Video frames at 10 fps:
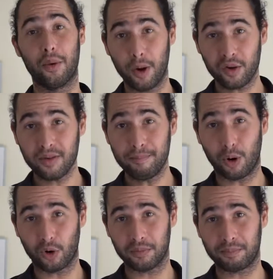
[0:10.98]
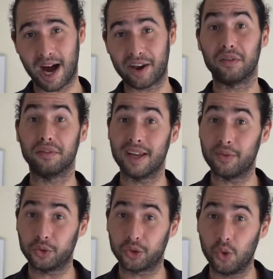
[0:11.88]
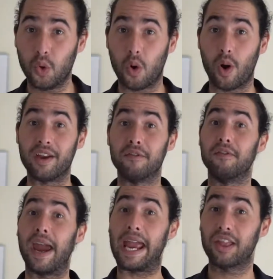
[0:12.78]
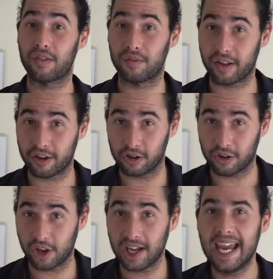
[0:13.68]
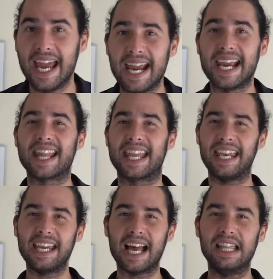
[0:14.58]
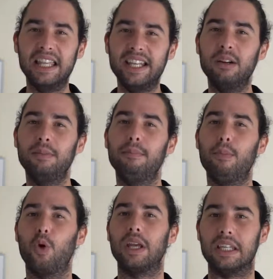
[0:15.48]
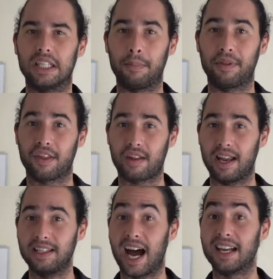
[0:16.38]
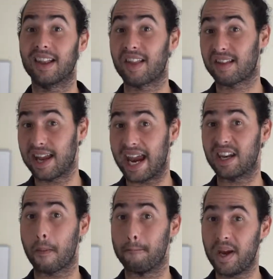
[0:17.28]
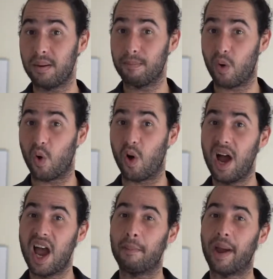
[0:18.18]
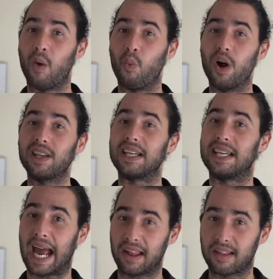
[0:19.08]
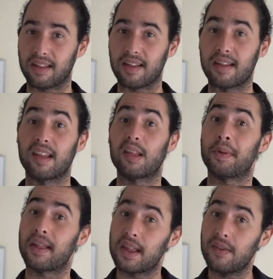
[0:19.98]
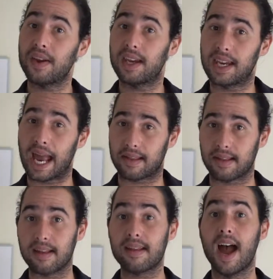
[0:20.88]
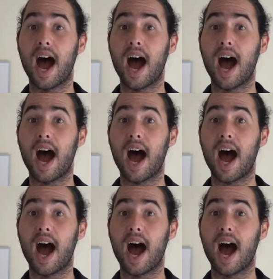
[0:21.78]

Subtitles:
The most important part of level 2 or advanced physiology is getting a little bit more in depth and starting to understand a bit more about what gases, specific gases,